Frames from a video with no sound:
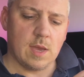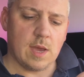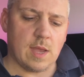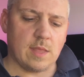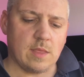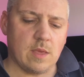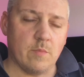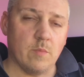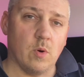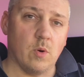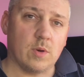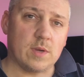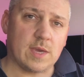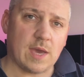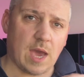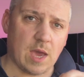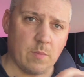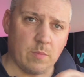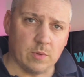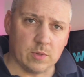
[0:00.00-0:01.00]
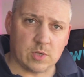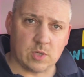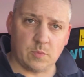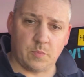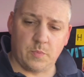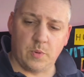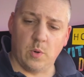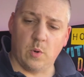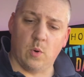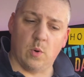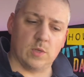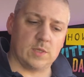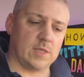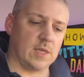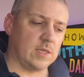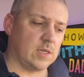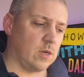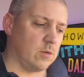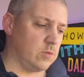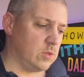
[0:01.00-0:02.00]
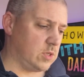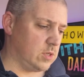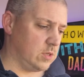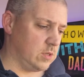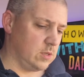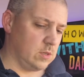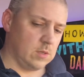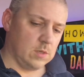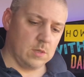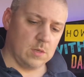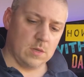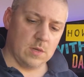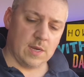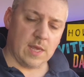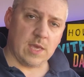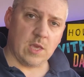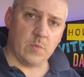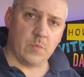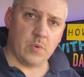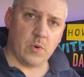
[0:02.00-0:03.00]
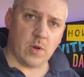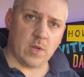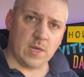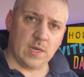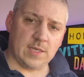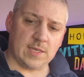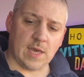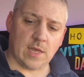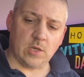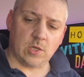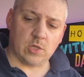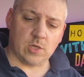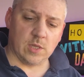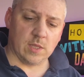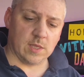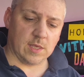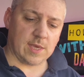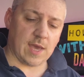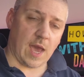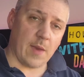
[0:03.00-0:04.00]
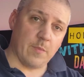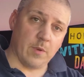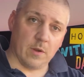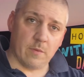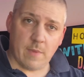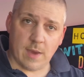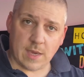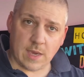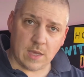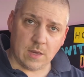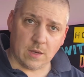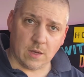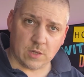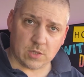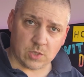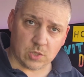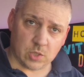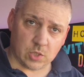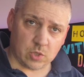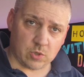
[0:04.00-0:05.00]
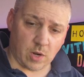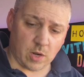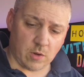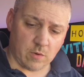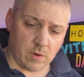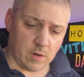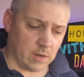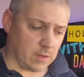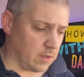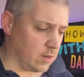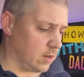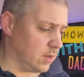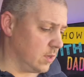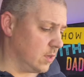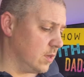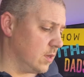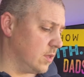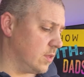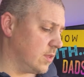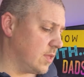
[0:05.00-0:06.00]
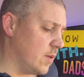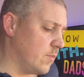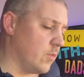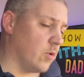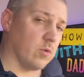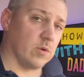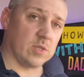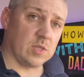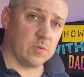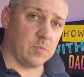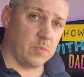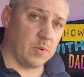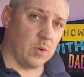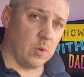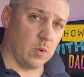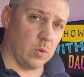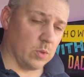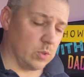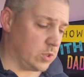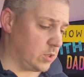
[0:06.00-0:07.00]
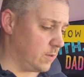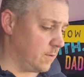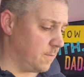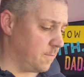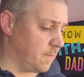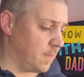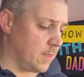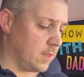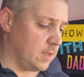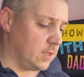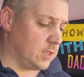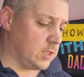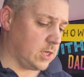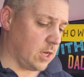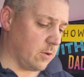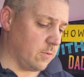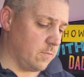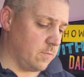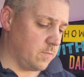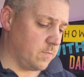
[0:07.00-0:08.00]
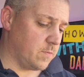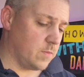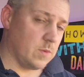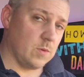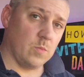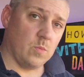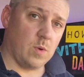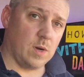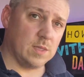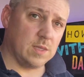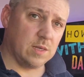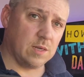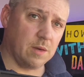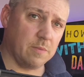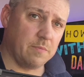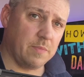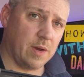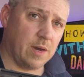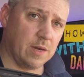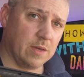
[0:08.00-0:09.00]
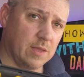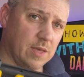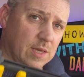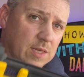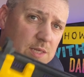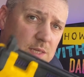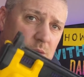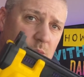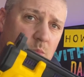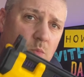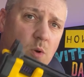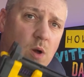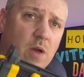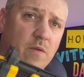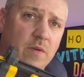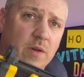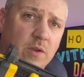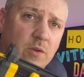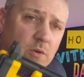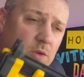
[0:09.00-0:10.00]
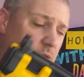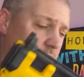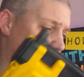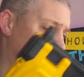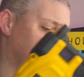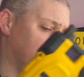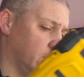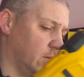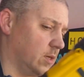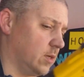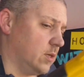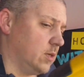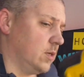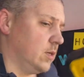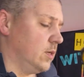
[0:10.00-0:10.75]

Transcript: And they're more cable support. They don't let you put any tension in the cable or make it nice and straight or anything. They're more a support. So why did I buy this and why have I not used it?